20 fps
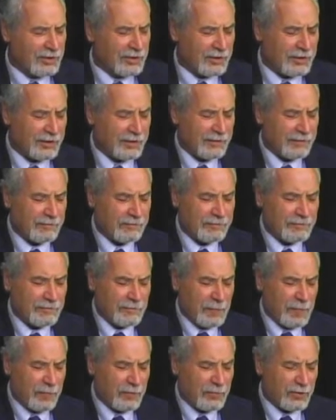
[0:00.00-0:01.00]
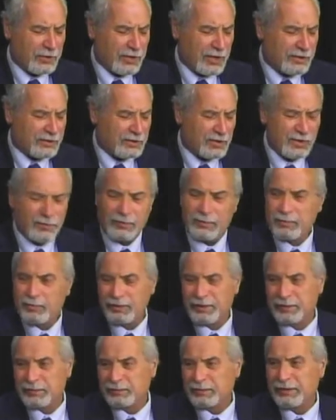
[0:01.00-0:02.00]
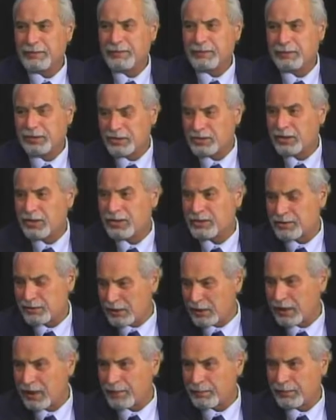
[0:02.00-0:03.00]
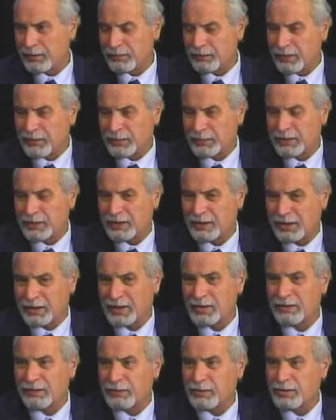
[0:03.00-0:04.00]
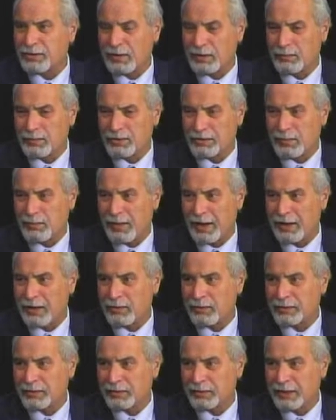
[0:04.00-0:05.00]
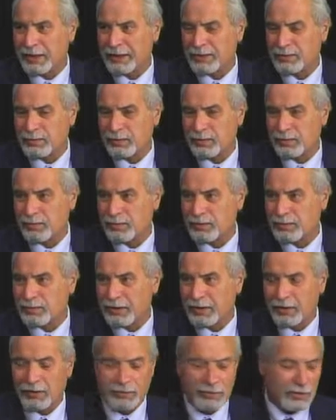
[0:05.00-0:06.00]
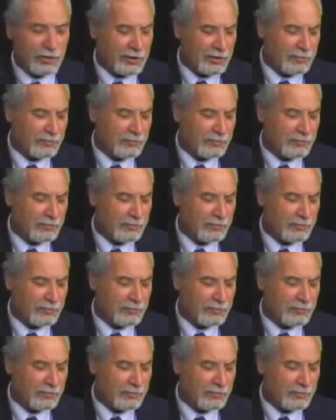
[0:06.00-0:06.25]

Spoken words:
The last time we've discussed a couple of different things. I think the first time was tobacco, and the last one was marijuana.